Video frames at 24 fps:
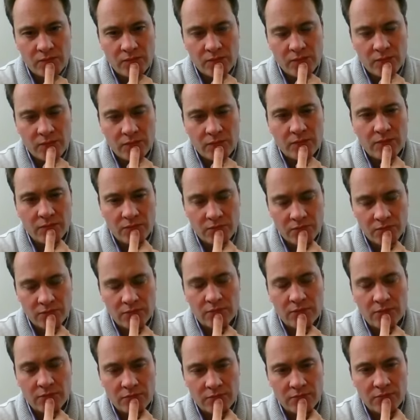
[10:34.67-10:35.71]

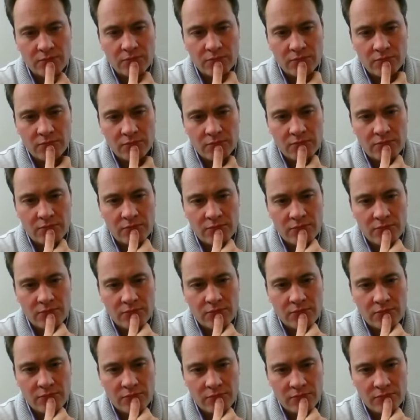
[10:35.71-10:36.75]

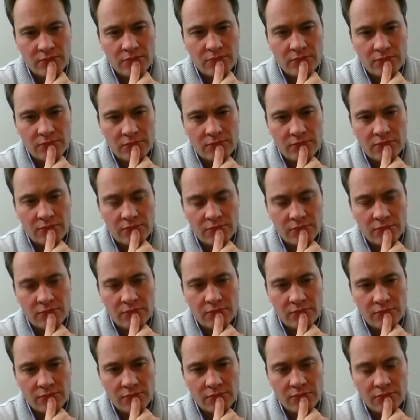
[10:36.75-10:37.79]

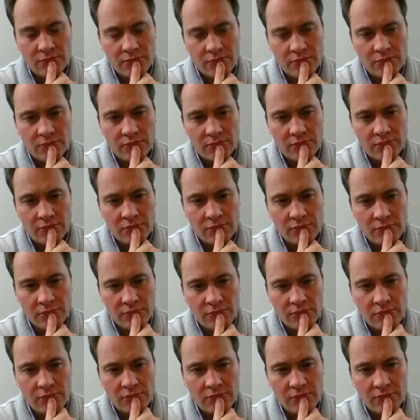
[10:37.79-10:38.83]

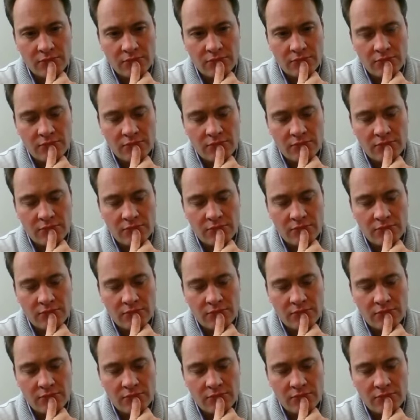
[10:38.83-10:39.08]
No words are spoken by the person on screen.